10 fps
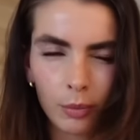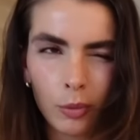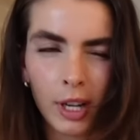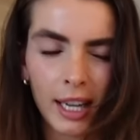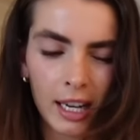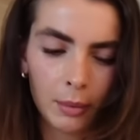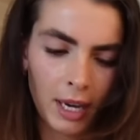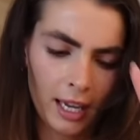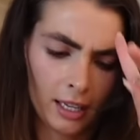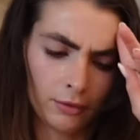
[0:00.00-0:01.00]
work out in my
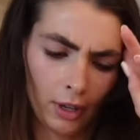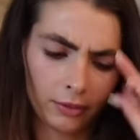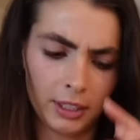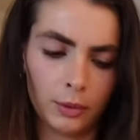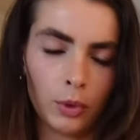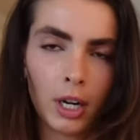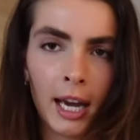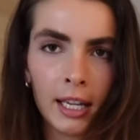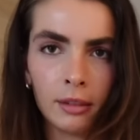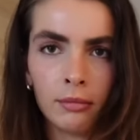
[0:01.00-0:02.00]
head roughly what
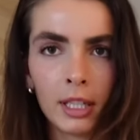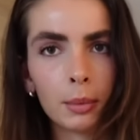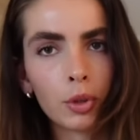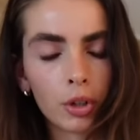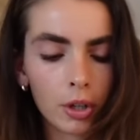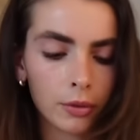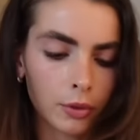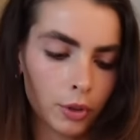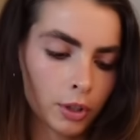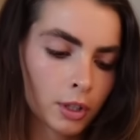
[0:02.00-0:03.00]
I need more of
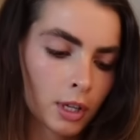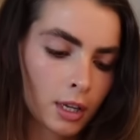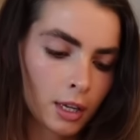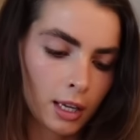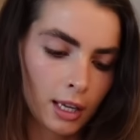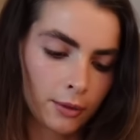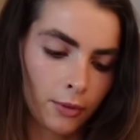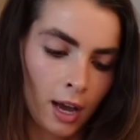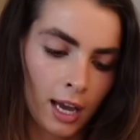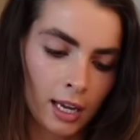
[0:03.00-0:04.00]
or if
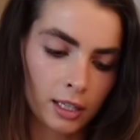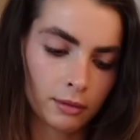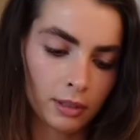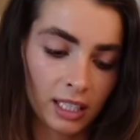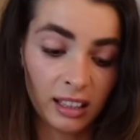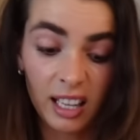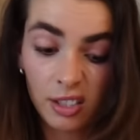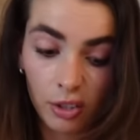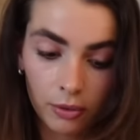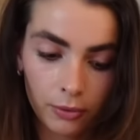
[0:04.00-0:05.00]
I need less
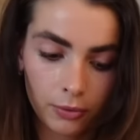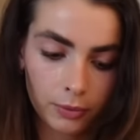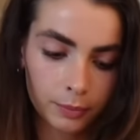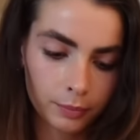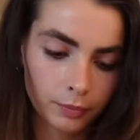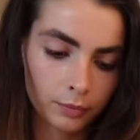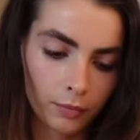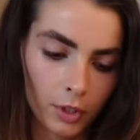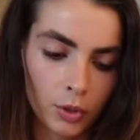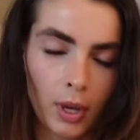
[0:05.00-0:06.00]
of.
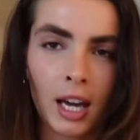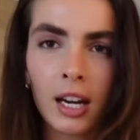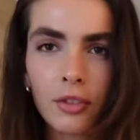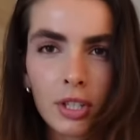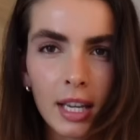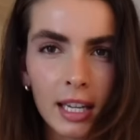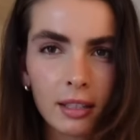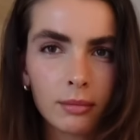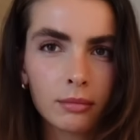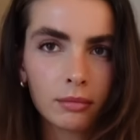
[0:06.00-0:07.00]
So I kind of just
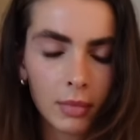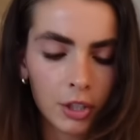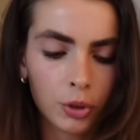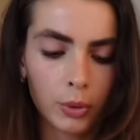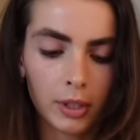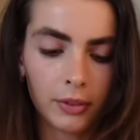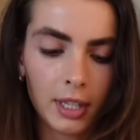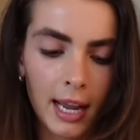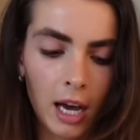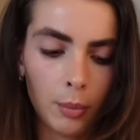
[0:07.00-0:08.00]
eat intuitively
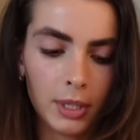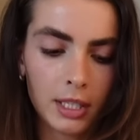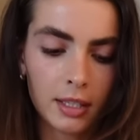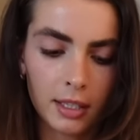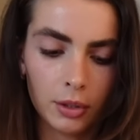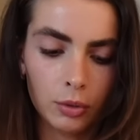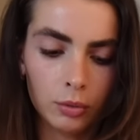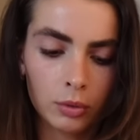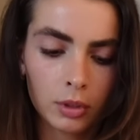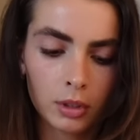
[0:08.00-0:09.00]
now, but still
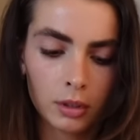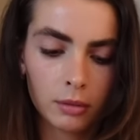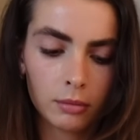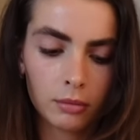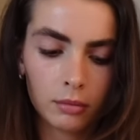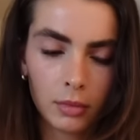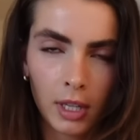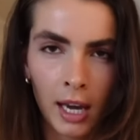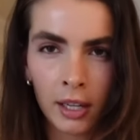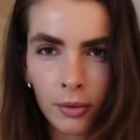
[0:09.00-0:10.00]

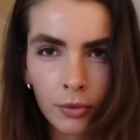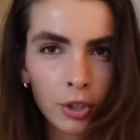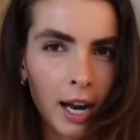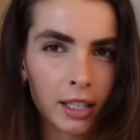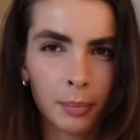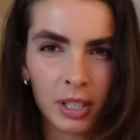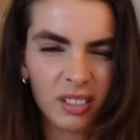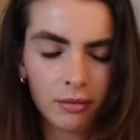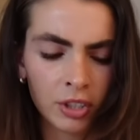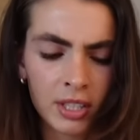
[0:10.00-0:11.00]
kind of track, but
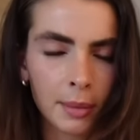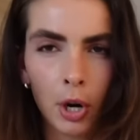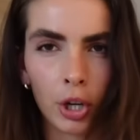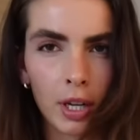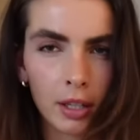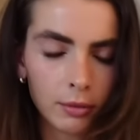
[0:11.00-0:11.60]
just in my own head.